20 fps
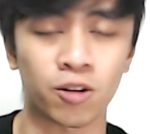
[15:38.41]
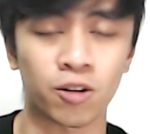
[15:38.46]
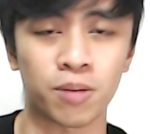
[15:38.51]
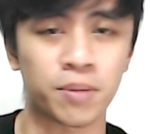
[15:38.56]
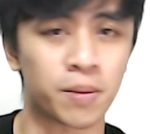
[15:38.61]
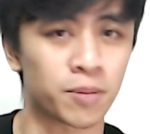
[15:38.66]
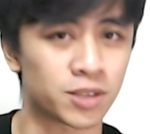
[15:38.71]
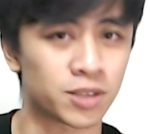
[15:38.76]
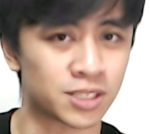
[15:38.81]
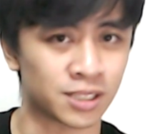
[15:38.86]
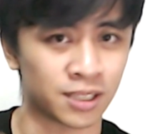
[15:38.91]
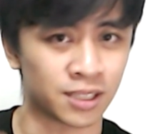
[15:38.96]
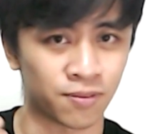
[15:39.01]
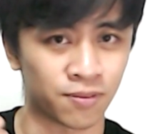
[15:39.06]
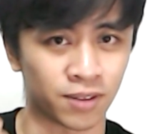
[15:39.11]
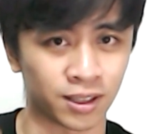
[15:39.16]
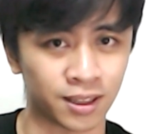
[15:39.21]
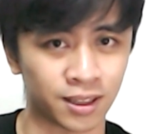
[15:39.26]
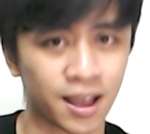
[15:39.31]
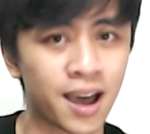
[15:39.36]
Remember to
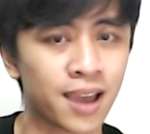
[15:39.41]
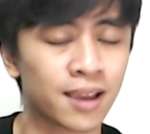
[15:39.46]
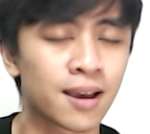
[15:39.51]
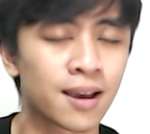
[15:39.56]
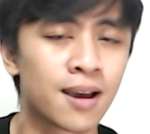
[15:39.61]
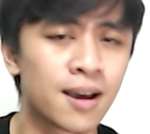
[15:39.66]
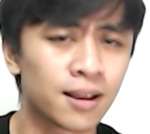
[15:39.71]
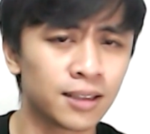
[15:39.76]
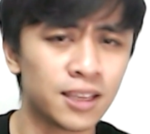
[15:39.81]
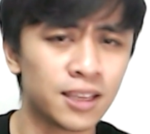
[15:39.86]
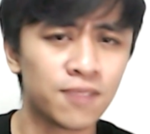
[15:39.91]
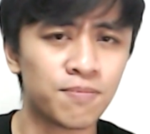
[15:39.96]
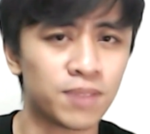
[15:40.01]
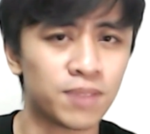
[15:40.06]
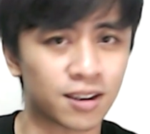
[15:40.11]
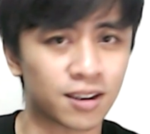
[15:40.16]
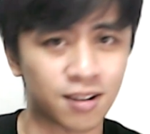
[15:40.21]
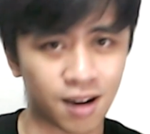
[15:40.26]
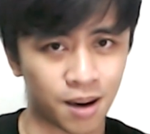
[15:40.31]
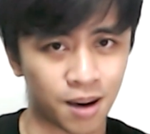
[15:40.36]
leave a like, leave
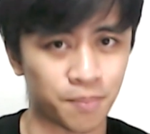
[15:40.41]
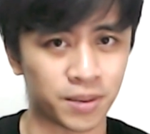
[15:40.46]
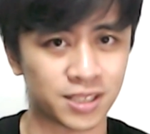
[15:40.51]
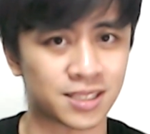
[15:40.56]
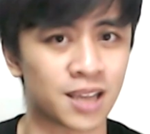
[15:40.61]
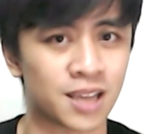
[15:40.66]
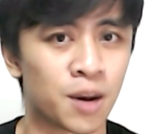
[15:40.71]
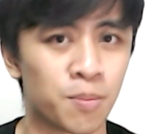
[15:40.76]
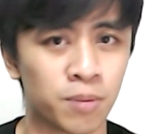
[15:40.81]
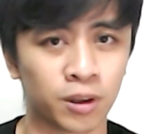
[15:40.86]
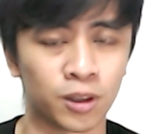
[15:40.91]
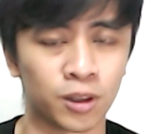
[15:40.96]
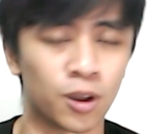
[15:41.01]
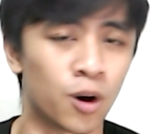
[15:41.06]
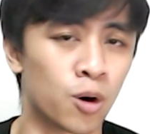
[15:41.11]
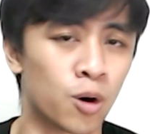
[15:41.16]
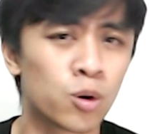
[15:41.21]
me comments down below.